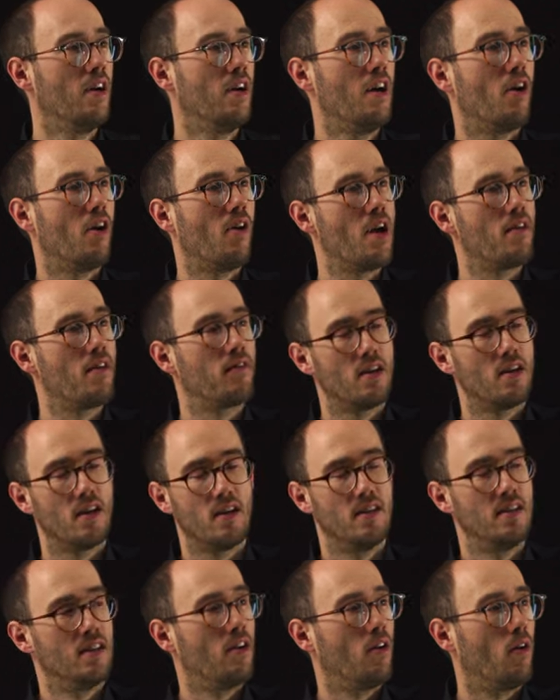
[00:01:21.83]
However,
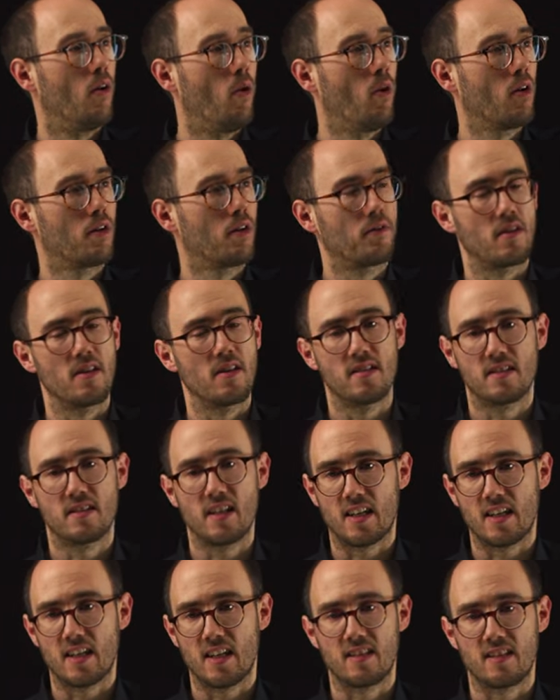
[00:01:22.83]
all of these
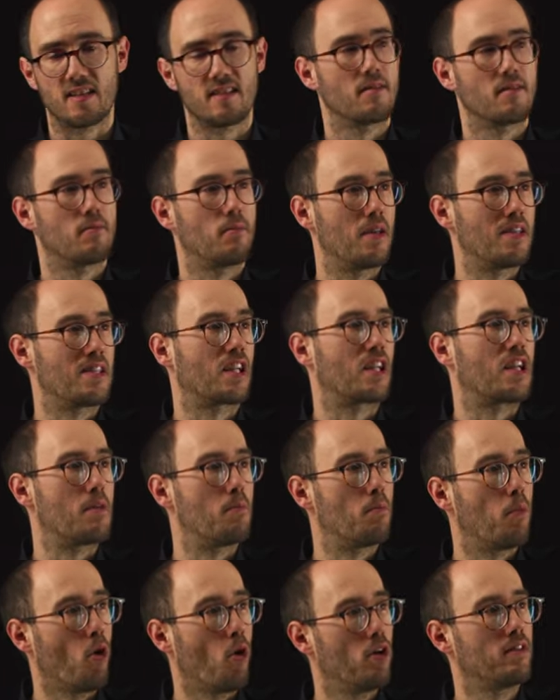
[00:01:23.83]
techniques basically
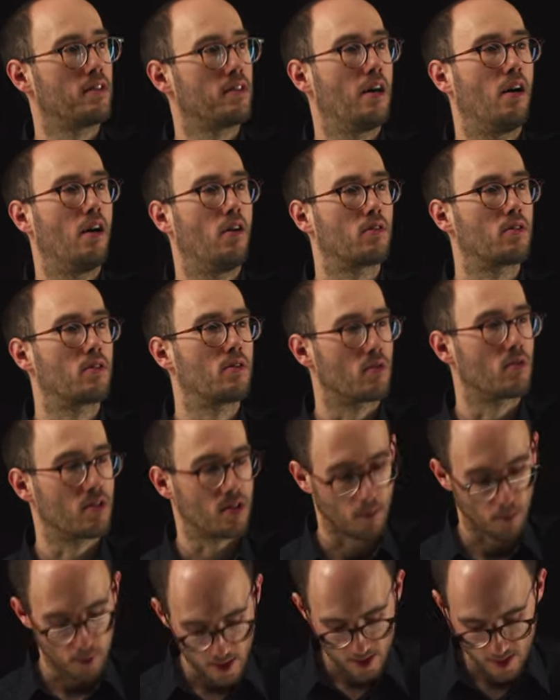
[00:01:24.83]
boil down to
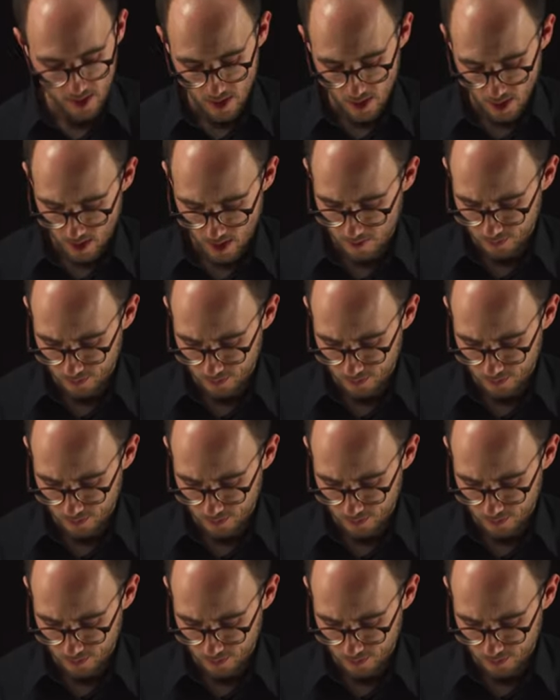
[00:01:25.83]
simplistic